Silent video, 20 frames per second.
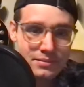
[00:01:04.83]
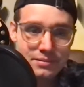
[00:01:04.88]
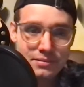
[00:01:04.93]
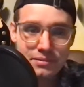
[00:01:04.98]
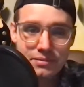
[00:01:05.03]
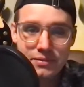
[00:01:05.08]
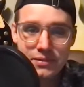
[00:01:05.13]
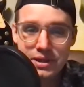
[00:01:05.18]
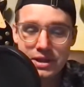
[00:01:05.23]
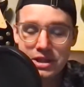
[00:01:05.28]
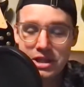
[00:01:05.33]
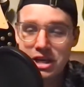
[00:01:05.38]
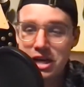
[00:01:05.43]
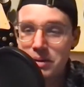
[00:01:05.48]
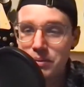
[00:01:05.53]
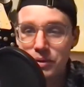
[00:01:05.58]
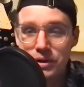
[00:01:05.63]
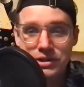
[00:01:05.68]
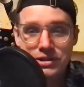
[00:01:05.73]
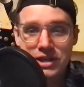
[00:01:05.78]

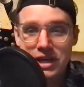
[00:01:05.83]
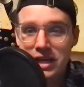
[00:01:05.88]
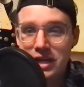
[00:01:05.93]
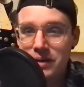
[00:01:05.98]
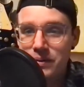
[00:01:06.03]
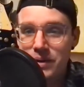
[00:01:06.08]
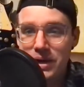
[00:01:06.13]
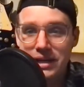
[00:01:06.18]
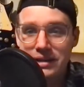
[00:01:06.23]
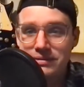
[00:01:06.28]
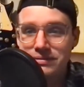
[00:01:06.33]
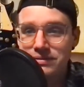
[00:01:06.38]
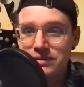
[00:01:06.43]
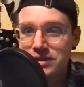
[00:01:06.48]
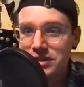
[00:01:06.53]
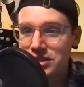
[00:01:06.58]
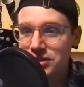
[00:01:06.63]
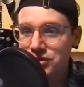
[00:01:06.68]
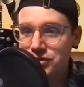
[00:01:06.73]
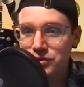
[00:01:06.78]
takeaway, and this
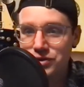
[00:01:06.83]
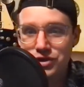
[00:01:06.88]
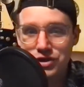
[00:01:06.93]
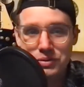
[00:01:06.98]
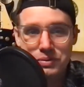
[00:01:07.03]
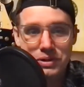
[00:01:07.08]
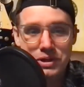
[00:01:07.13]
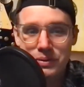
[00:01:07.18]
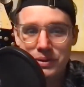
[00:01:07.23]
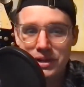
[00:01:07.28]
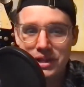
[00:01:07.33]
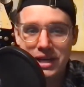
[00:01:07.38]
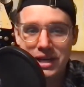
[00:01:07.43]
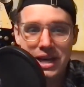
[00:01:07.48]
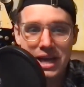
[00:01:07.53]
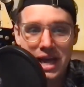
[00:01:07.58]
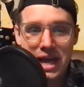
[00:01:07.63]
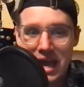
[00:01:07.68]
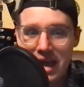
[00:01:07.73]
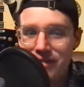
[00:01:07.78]
should be the one that
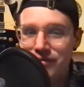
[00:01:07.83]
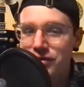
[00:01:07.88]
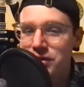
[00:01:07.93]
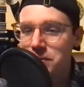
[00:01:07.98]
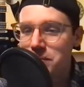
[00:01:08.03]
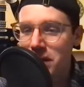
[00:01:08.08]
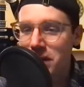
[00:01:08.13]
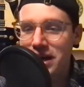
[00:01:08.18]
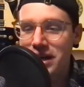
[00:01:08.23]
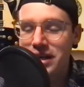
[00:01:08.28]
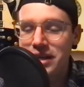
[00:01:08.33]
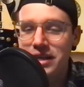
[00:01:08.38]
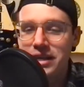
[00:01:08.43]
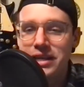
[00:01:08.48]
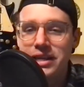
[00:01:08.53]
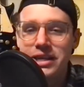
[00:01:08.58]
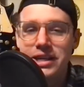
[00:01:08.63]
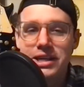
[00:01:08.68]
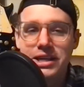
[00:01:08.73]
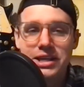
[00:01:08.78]
everybody
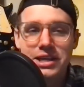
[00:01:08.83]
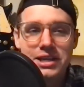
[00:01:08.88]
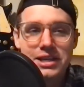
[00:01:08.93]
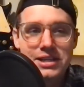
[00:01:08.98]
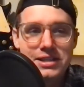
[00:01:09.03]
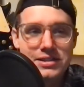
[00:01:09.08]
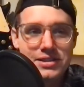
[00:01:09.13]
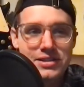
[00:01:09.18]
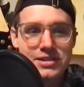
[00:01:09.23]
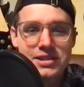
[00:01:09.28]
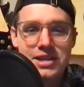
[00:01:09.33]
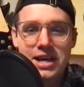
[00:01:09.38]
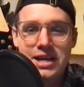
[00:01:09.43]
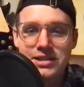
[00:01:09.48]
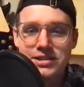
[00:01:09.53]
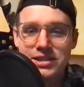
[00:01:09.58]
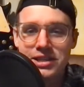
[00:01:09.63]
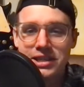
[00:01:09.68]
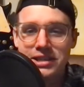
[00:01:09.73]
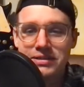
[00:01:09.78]
is discussing,
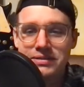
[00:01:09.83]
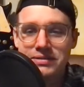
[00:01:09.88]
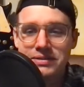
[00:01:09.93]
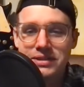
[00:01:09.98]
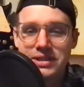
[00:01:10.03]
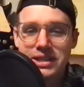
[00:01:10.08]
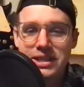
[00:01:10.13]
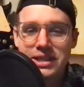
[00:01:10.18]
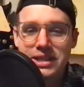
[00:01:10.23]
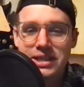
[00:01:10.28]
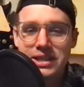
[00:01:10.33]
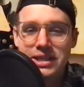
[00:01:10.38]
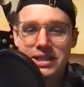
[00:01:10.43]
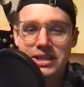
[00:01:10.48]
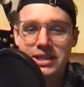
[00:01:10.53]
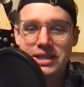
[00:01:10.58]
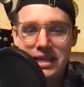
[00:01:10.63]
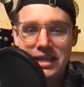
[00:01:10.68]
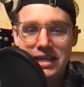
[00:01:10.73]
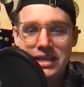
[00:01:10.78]

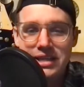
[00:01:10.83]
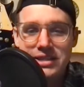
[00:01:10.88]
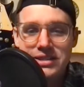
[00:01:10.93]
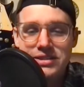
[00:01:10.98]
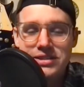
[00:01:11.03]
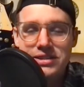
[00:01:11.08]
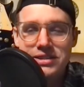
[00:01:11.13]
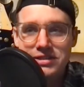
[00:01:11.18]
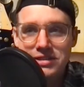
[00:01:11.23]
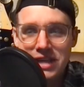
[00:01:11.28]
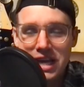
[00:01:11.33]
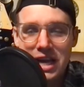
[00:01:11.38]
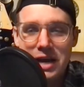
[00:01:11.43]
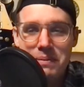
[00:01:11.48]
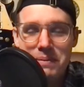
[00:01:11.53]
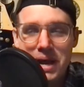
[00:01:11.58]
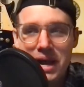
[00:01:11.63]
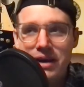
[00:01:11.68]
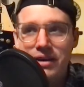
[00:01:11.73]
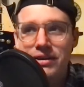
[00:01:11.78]
is Theo
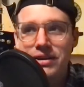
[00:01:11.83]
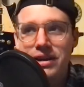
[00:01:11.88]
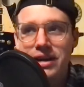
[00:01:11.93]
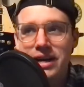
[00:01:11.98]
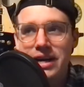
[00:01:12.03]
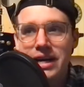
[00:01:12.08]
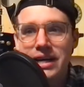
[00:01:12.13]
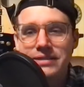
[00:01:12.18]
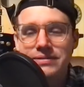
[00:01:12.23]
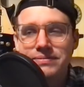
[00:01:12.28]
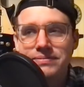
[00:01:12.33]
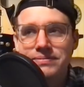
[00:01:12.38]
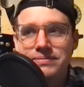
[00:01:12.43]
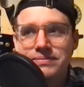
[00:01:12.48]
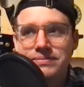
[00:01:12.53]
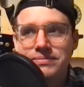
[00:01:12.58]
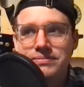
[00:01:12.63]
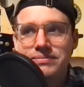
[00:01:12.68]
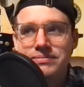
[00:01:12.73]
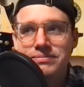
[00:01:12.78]
Maledon,
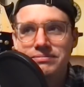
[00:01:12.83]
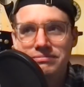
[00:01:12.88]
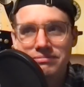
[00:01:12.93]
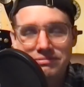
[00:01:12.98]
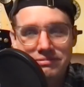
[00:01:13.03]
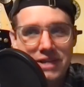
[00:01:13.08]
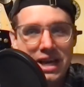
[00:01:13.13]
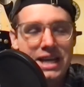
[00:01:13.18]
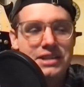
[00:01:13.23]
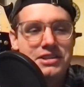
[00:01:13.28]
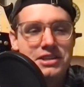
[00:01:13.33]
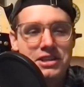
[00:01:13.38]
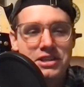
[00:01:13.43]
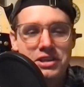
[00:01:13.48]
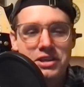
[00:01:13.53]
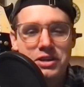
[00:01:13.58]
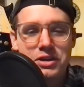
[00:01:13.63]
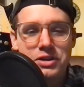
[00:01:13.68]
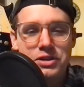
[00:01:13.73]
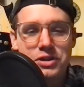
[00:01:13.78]
19
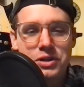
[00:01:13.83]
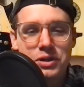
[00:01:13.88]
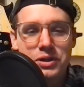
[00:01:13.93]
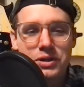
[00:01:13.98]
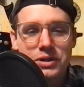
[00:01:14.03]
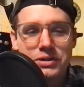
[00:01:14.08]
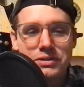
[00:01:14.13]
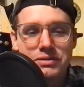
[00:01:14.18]
years old,